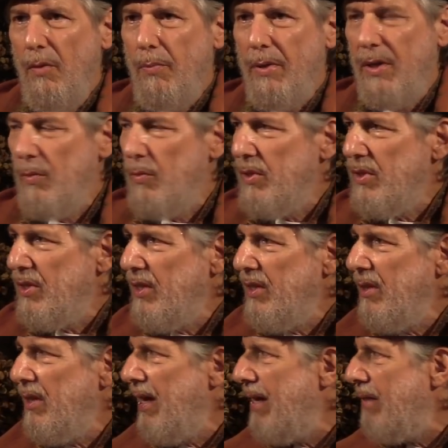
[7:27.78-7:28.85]
But it was
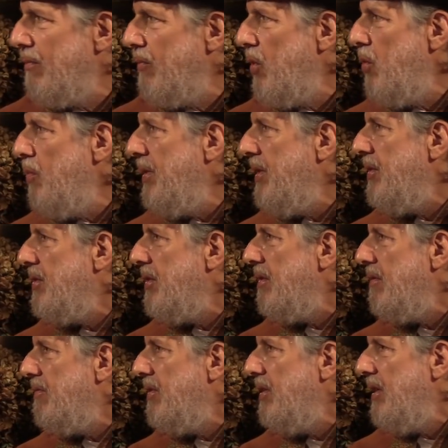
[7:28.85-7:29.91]
in that moment
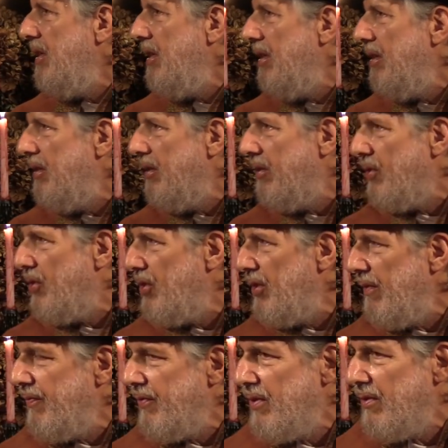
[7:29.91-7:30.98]
of the
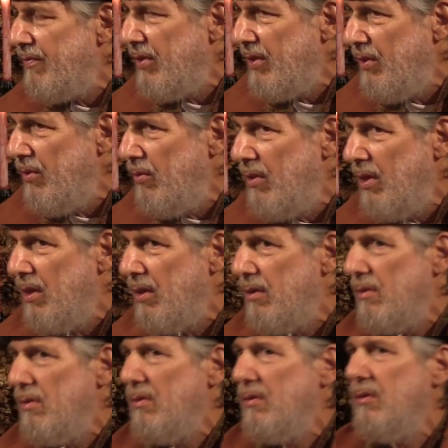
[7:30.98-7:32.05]
shift of the
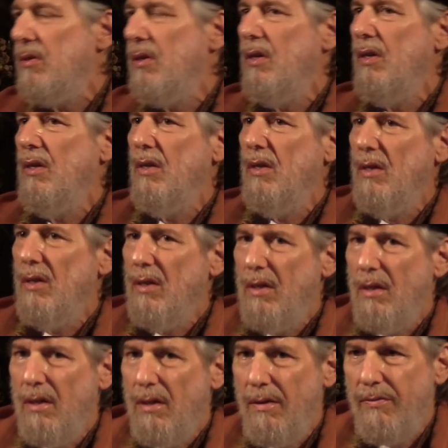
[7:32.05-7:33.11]
yugas,
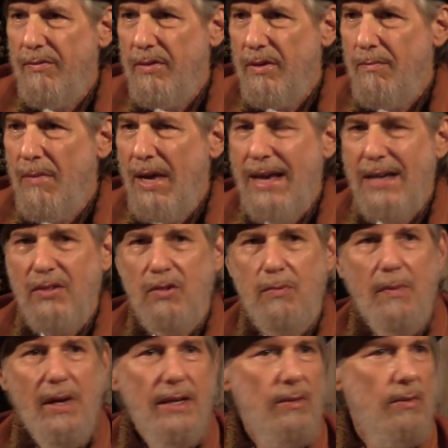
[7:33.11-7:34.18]
of the mass
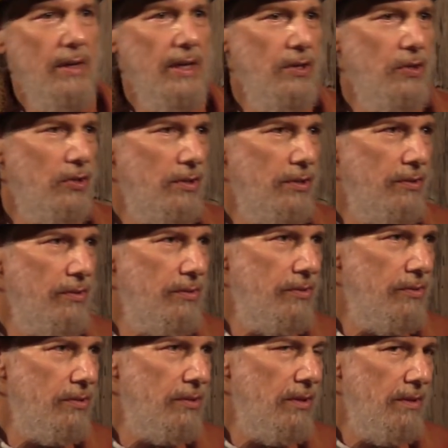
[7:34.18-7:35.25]

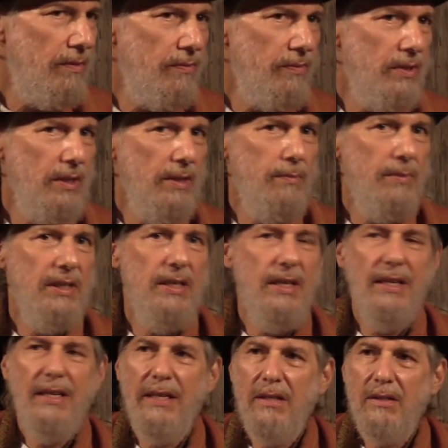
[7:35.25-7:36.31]
migrations, of the
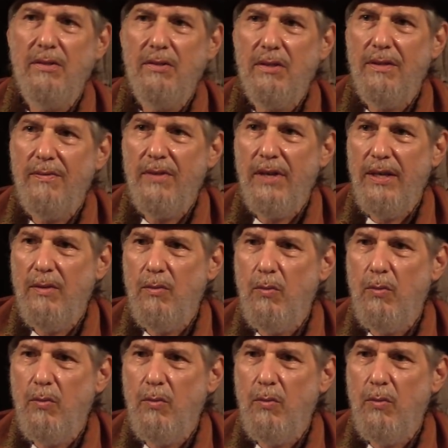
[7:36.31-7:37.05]
beginnings of a